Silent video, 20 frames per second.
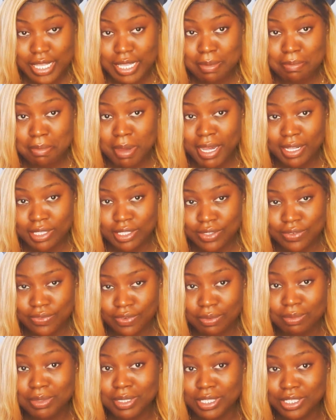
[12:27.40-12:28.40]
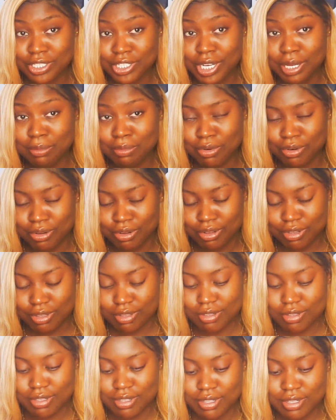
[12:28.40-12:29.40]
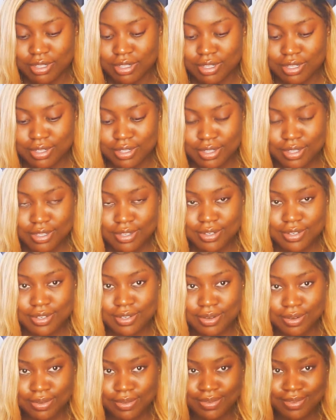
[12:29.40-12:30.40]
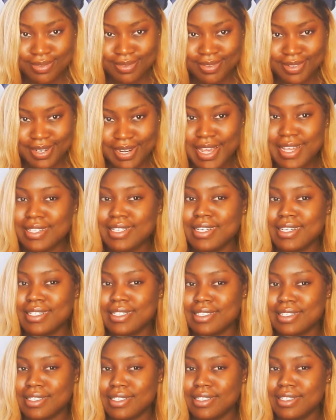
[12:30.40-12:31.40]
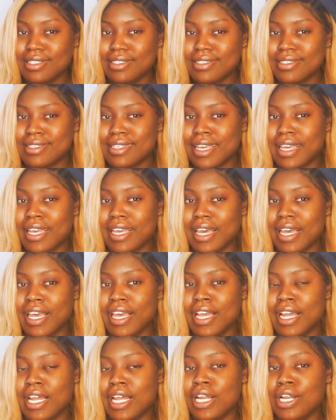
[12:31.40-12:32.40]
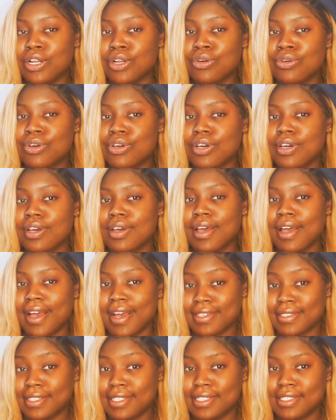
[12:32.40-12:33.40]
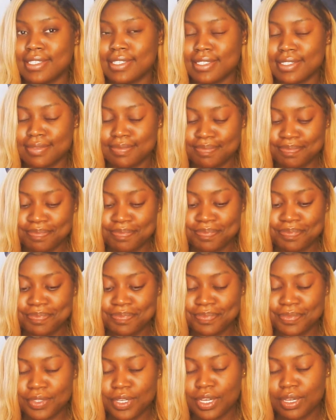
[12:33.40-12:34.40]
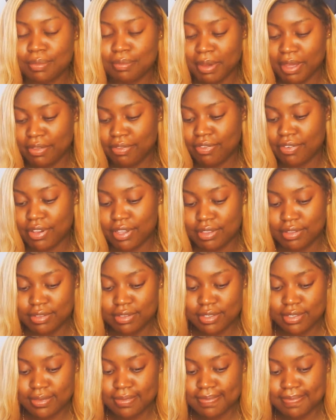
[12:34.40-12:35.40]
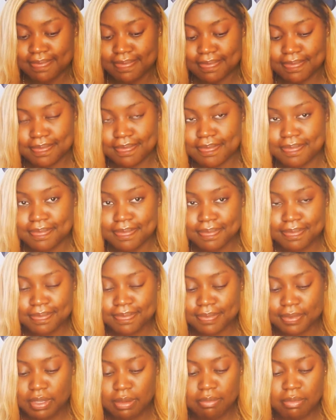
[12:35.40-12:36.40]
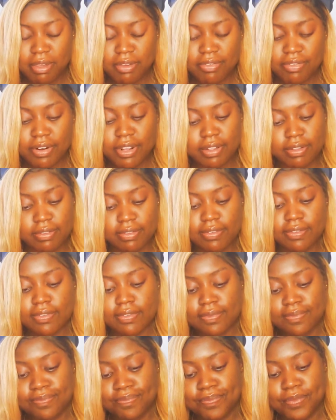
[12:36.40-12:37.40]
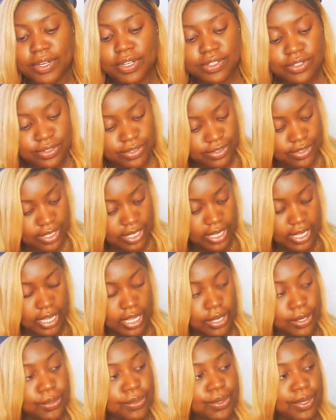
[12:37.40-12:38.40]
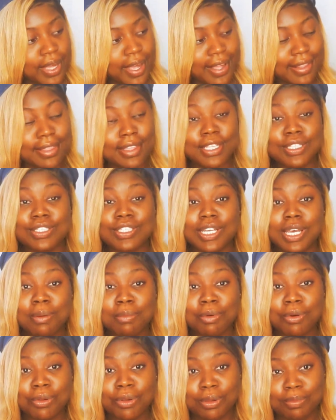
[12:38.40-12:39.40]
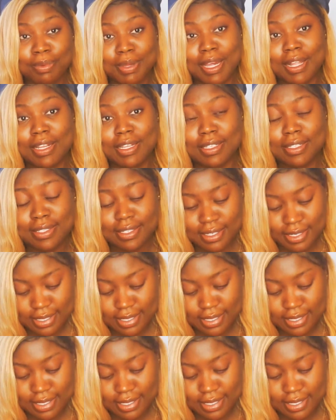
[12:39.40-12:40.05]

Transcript: The mattes from the Jamrock. So let us take a look at it, my friends. My friends, let us take a look at the Jamrock palette,